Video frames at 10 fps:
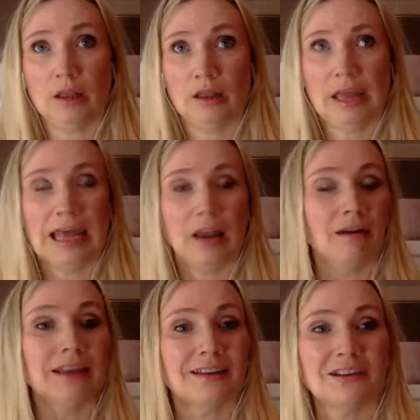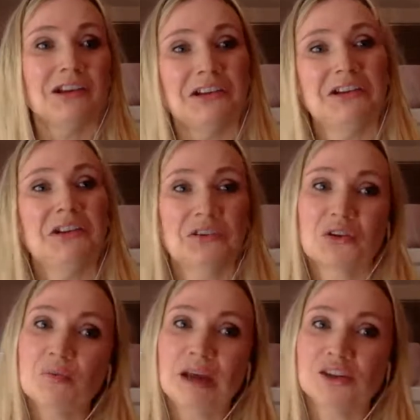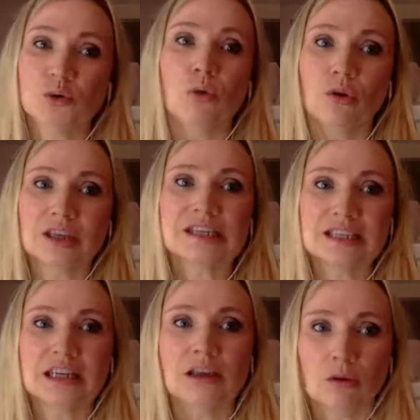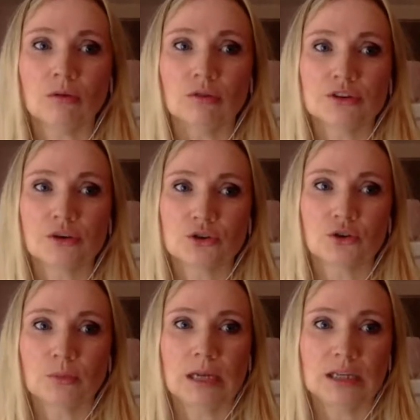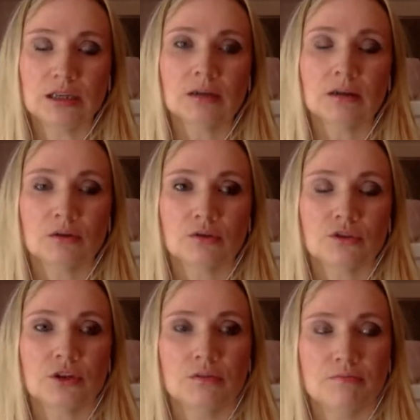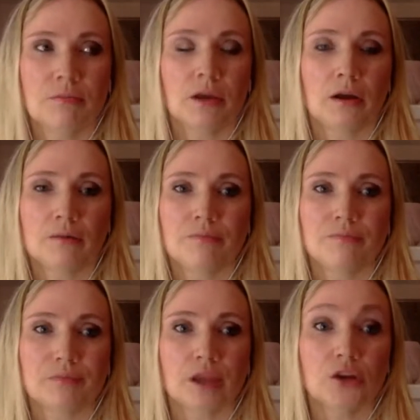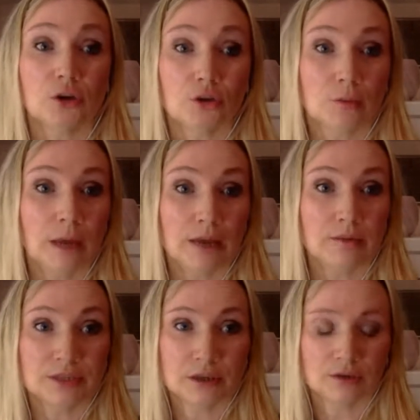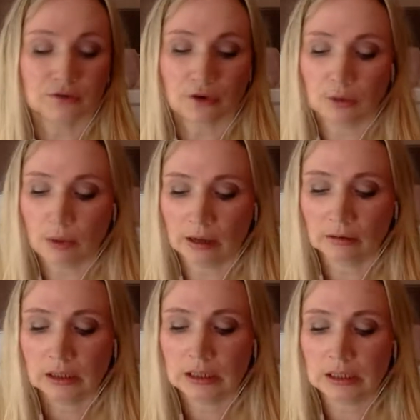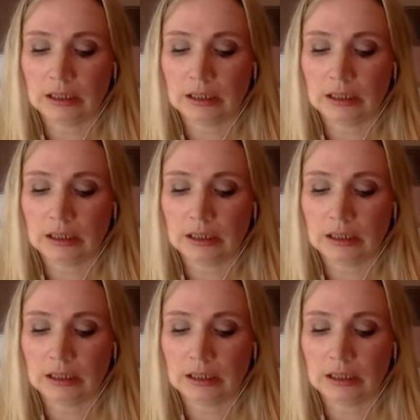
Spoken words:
they're like compared to what they see on social media, and often don't compare themselves very well.